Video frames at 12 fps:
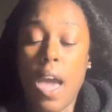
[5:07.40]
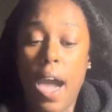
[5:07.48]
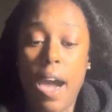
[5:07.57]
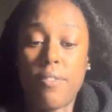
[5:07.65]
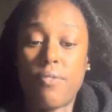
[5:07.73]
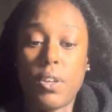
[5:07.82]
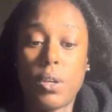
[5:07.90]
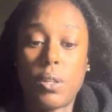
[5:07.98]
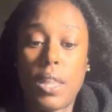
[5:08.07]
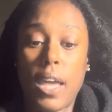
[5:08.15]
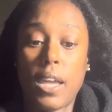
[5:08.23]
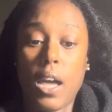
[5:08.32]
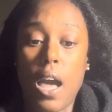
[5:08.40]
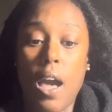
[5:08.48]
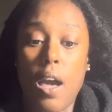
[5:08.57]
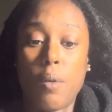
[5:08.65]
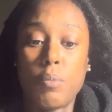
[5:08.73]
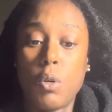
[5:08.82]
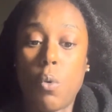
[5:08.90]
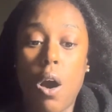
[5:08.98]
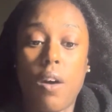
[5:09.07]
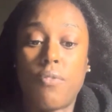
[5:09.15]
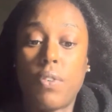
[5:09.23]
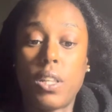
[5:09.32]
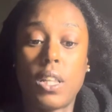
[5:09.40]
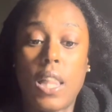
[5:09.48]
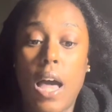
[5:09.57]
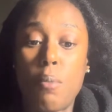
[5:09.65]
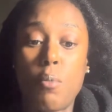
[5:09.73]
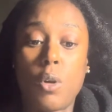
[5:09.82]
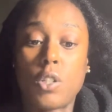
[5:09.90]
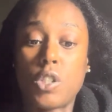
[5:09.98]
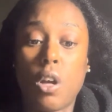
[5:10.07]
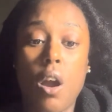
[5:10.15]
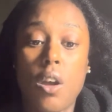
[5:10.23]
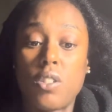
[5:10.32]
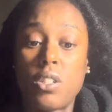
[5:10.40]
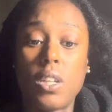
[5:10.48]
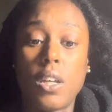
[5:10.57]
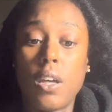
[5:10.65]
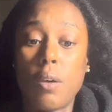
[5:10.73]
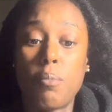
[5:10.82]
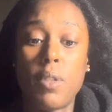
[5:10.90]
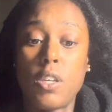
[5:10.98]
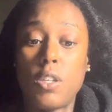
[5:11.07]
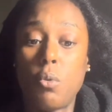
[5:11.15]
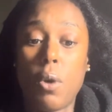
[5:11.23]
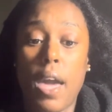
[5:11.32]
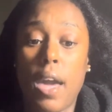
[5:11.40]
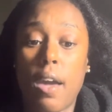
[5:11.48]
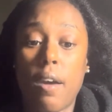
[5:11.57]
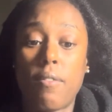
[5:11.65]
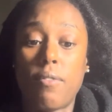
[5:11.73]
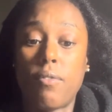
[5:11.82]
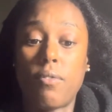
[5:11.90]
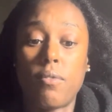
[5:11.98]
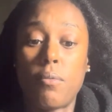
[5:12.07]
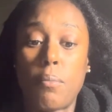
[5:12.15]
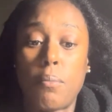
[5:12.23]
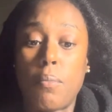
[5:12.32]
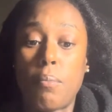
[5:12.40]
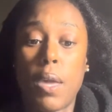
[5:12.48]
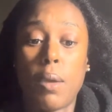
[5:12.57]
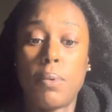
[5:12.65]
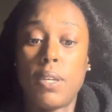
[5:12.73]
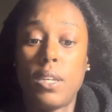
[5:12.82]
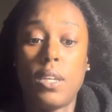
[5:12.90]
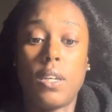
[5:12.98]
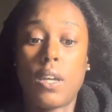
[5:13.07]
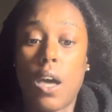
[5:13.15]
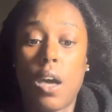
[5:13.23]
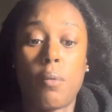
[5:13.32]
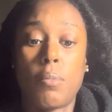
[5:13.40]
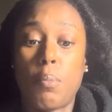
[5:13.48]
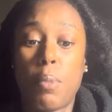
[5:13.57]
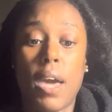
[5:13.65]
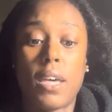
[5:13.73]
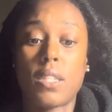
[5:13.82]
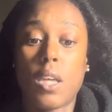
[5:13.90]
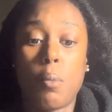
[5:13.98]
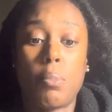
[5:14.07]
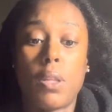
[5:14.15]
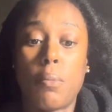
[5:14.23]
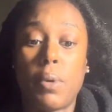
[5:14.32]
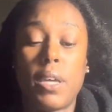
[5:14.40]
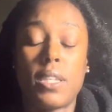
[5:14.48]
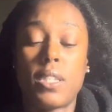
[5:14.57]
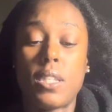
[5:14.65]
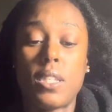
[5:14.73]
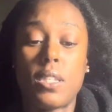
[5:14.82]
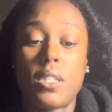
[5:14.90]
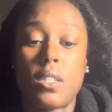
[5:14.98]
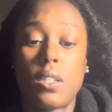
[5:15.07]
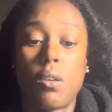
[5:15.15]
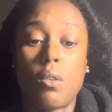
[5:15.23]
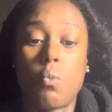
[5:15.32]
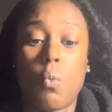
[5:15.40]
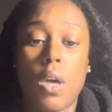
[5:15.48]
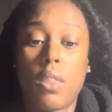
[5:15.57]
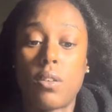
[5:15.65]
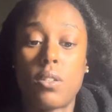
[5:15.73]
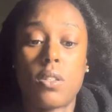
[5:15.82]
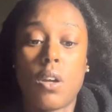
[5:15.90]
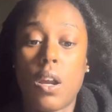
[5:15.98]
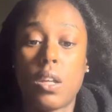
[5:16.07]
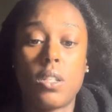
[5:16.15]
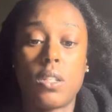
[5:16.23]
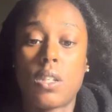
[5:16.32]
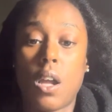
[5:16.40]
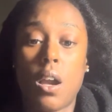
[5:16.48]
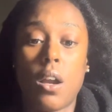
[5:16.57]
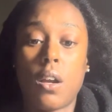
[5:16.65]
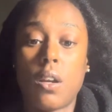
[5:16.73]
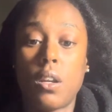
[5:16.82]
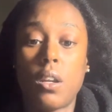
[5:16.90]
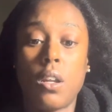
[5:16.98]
I feel like you all feel a lot more charged up than you have maybe the past couple of months since the weather started to turn.